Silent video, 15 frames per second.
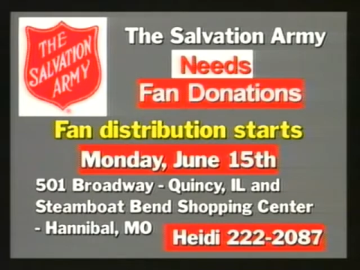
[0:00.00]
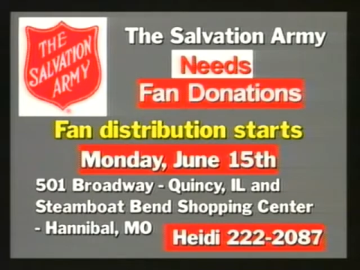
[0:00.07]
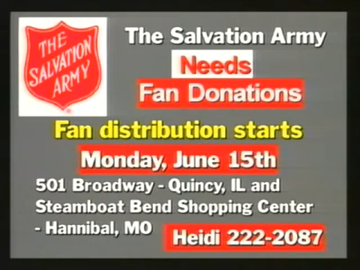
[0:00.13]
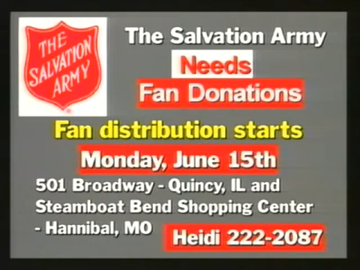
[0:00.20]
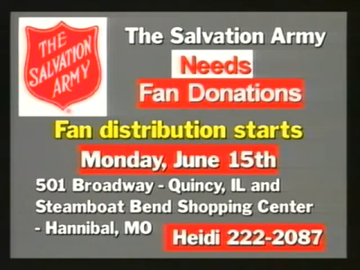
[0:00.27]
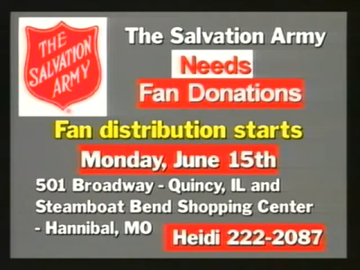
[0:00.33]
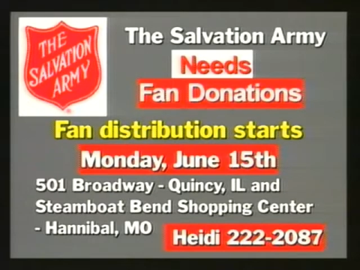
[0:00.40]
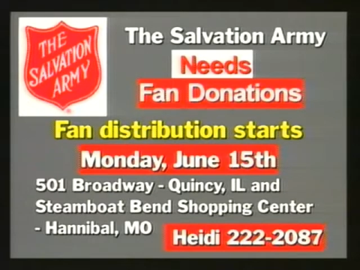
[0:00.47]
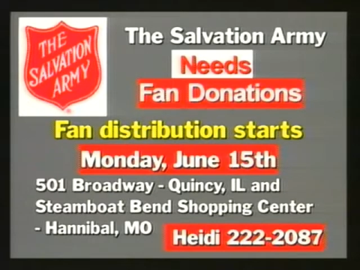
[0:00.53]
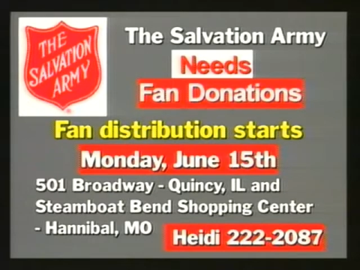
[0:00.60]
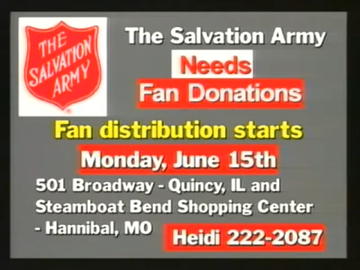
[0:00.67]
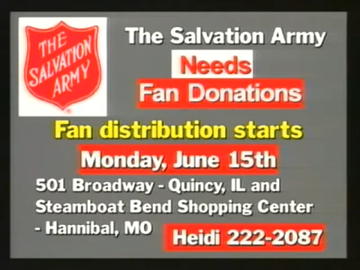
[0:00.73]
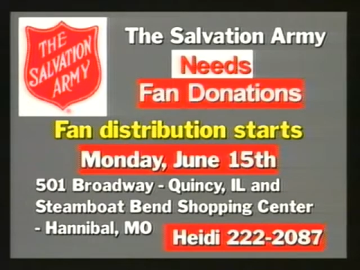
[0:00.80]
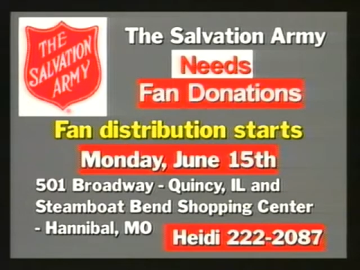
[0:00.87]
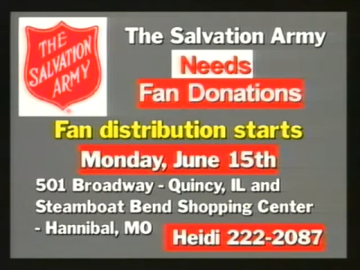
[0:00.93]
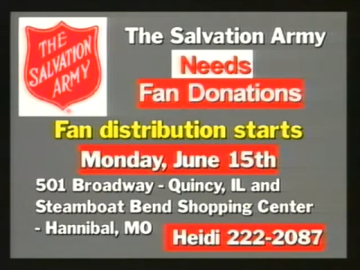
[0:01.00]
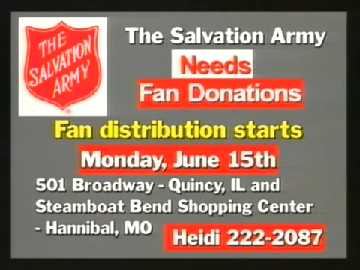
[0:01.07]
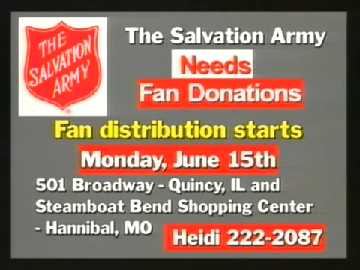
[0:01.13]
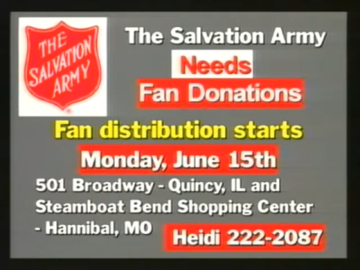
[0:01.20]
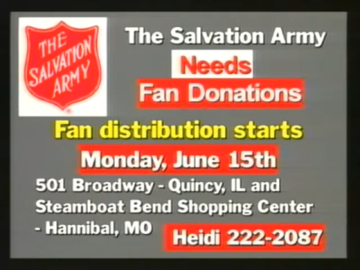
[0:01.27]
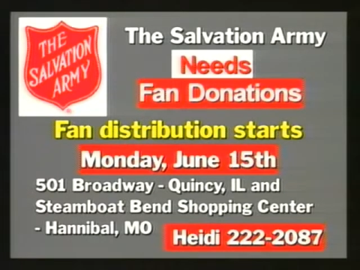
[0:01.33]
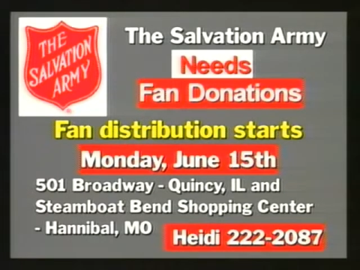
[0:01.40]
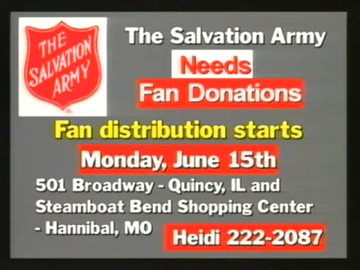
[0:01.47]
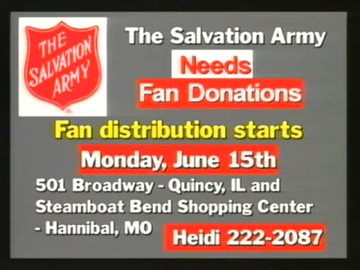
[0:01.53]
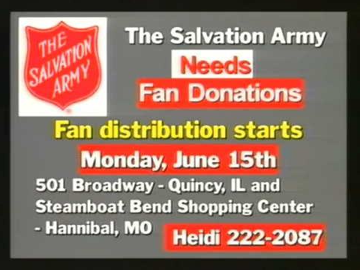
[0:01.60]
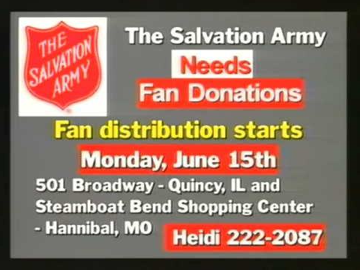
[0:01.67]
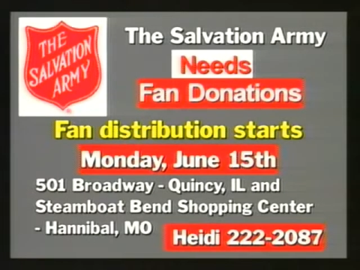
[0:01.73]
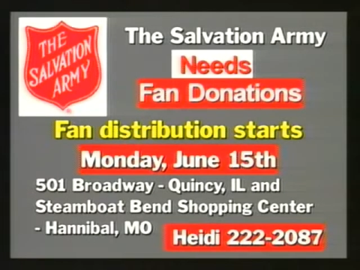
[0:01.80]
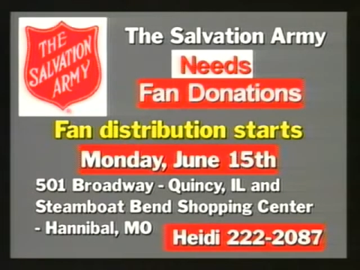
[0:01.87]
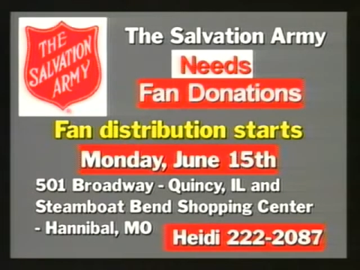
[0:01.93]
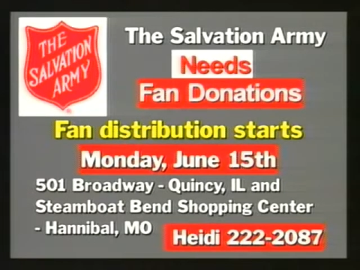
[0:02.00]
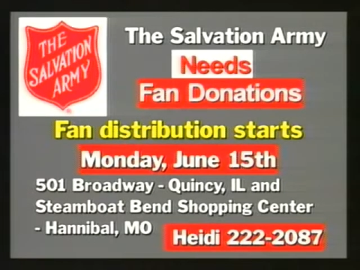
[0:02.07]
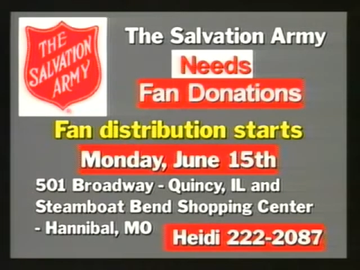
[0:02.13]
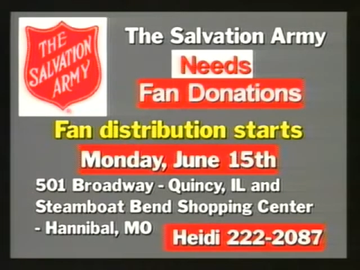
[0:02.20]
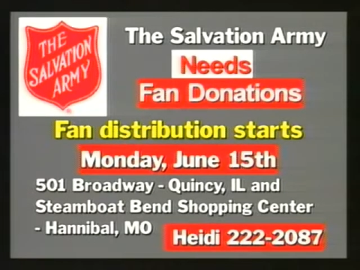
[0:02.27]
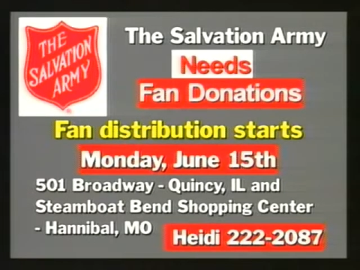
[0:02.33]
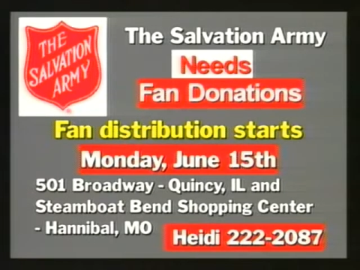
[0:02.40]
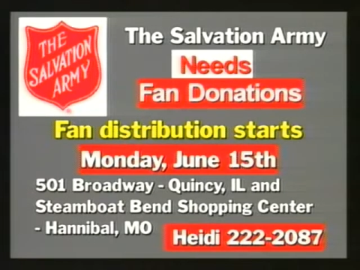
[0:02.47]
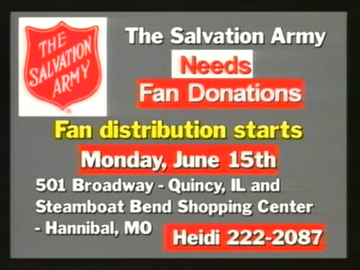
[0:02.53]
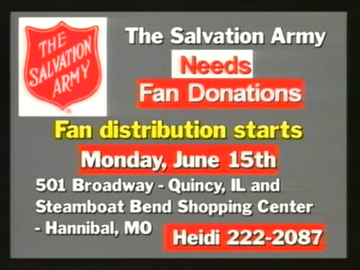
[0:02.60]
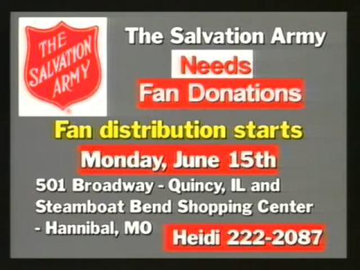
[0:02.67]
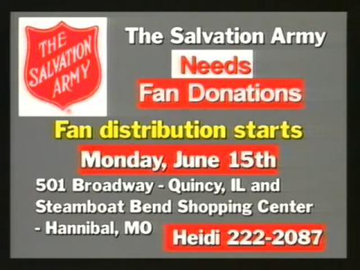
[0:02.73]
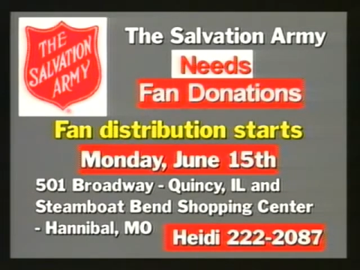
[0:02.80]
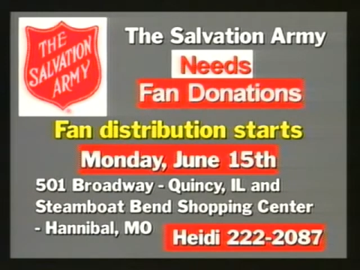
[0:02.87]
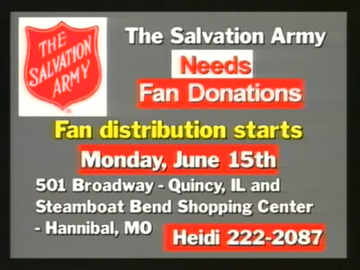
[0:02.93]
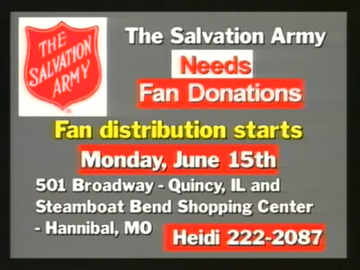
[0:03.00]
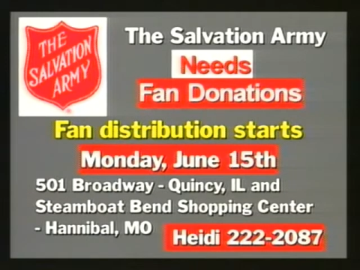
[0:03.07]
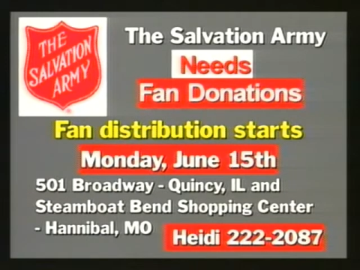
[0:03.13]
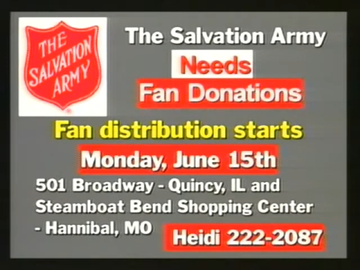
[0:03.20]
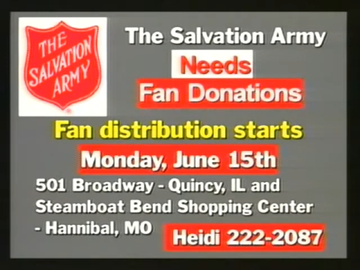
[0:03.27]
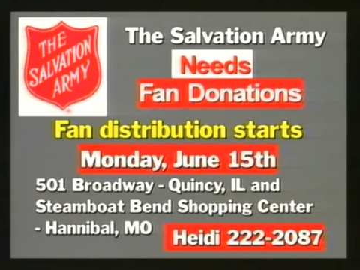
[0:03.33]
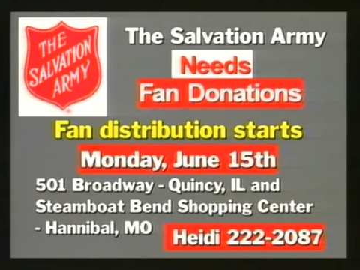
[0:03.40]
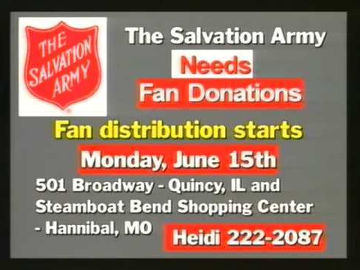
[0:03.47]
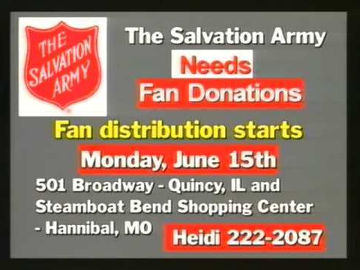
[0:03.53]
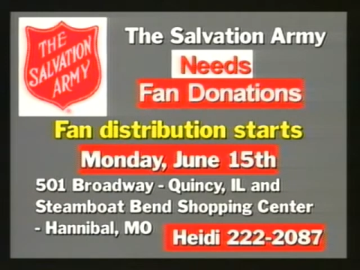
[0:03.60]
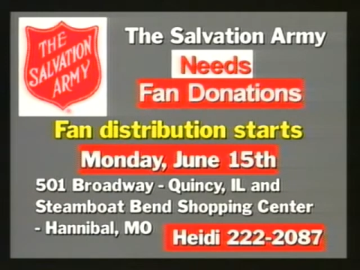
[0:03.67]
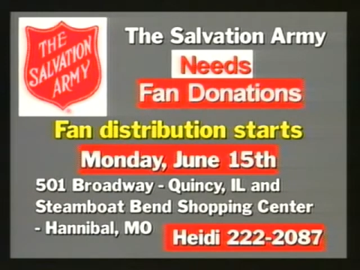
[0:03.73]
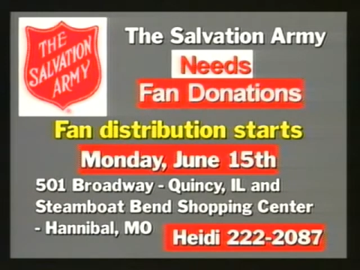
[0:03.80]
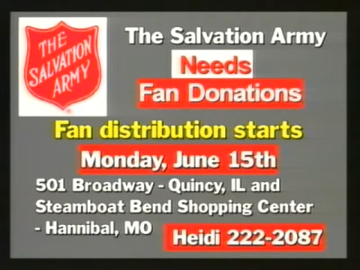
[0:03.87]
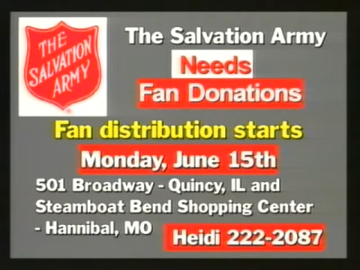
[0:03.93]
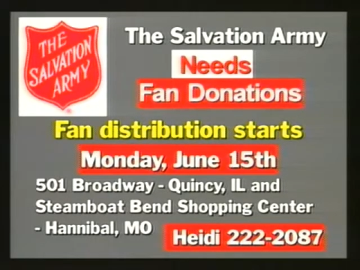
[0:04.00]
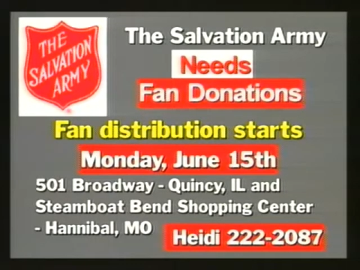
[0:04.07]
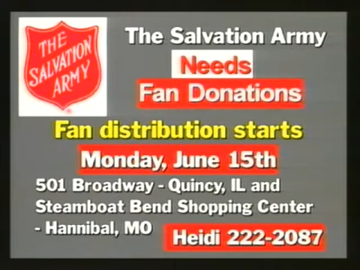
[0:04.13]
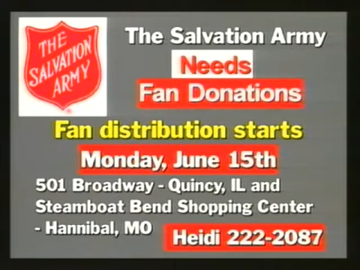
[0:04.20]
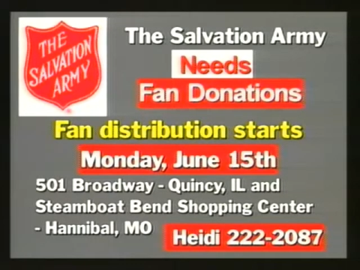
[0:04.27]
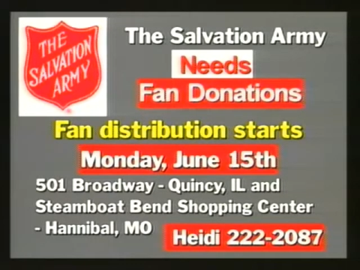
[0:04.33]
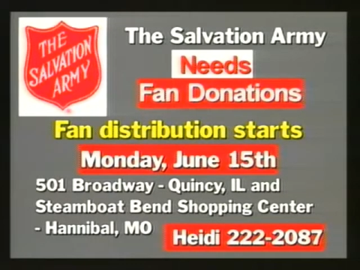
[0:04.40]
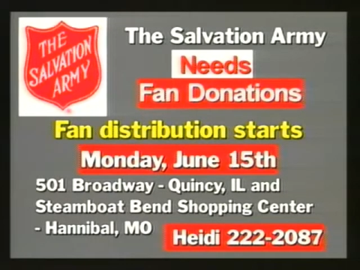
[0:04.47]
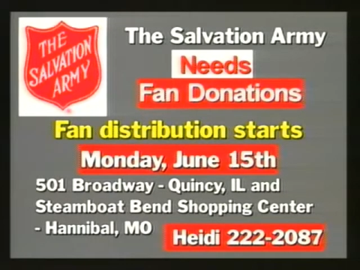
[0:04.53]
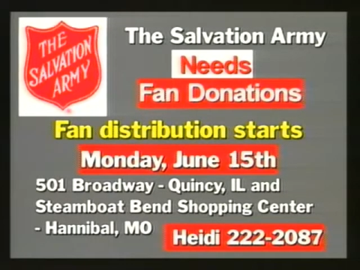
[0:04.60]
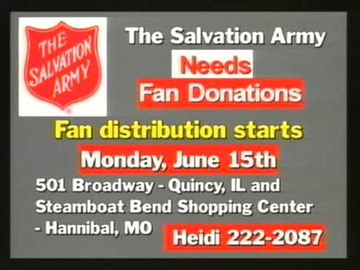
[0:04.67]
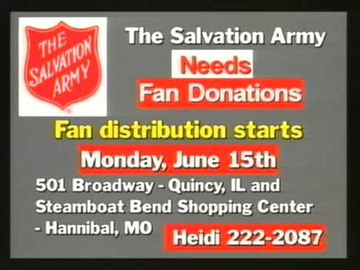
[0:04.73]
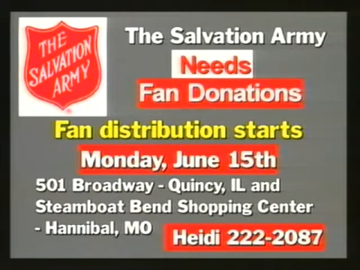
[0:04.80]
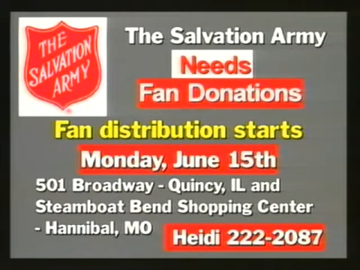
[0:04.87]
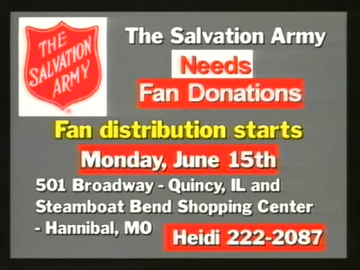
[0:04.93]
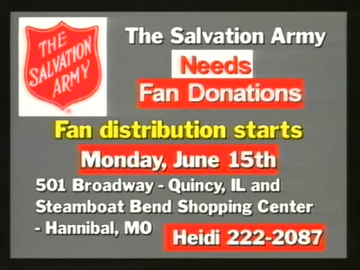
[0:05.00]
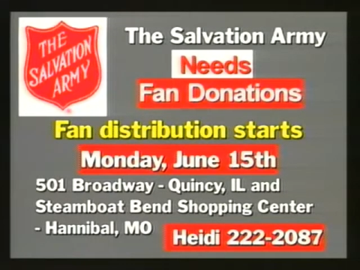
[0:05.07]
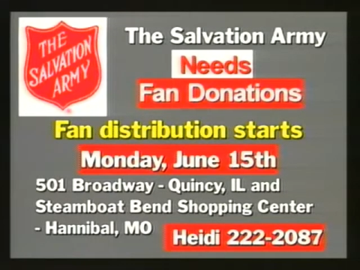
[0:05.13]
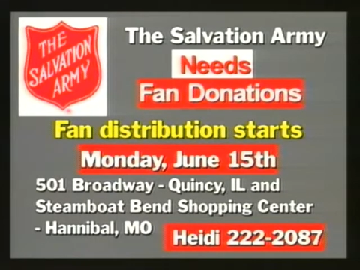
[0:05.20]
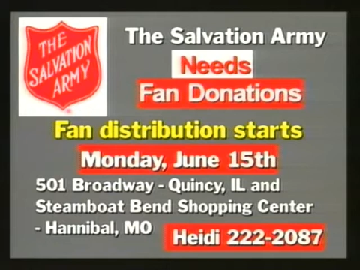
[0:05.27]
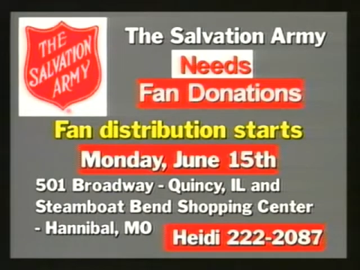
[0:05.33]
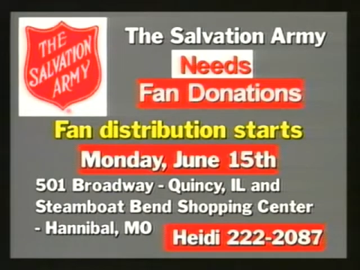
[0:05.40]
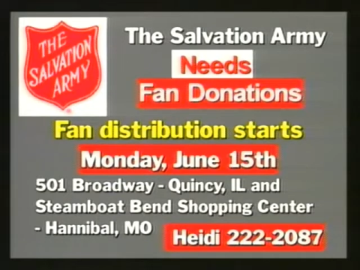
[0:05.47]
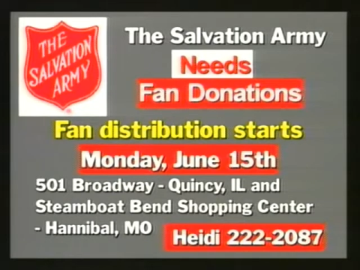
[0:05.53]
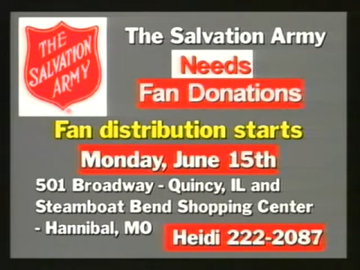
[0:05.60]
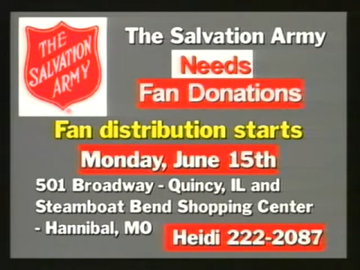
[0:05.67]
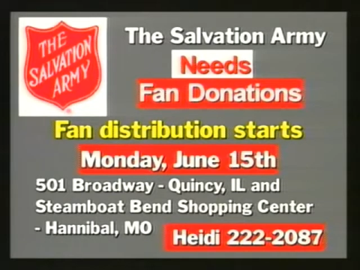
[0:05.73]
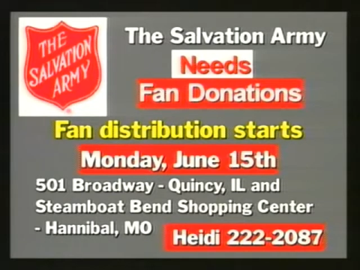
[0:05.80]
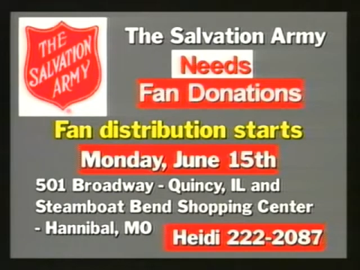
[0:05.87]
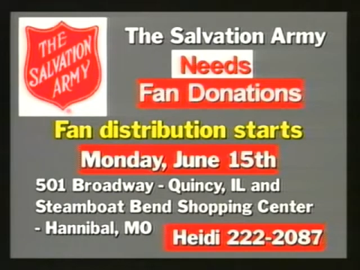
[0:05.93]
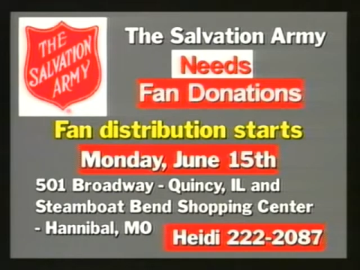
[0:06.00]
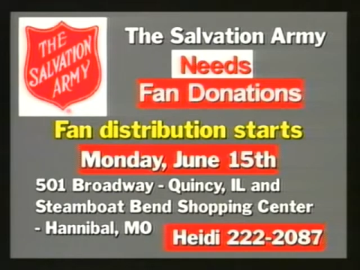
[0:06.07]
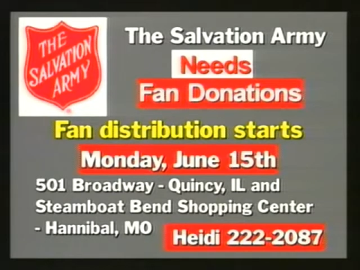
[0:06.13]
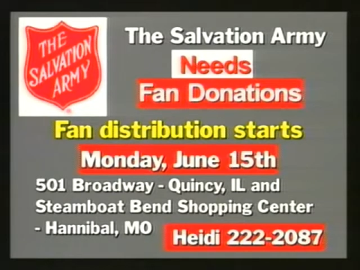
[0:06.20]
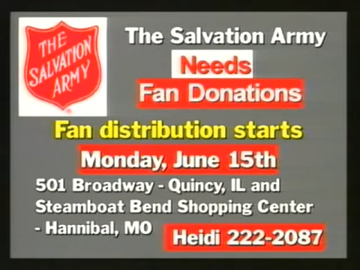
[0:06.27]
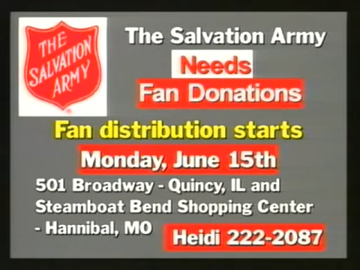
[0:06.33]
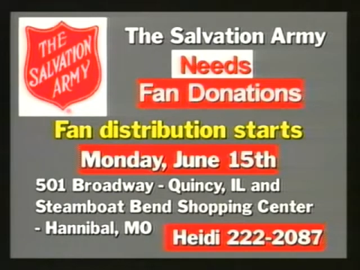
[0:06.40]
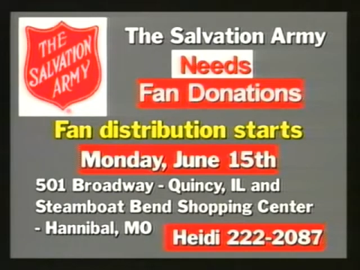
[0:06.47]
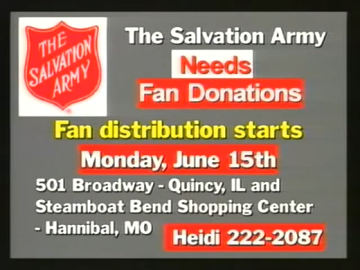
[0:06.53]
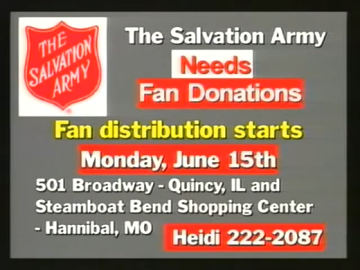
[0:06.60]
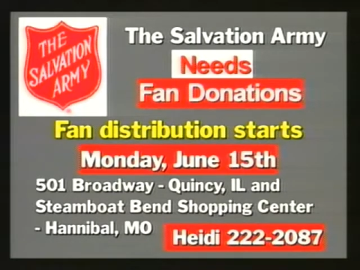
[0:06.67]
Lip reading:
No face is visible, so there are no lips to read.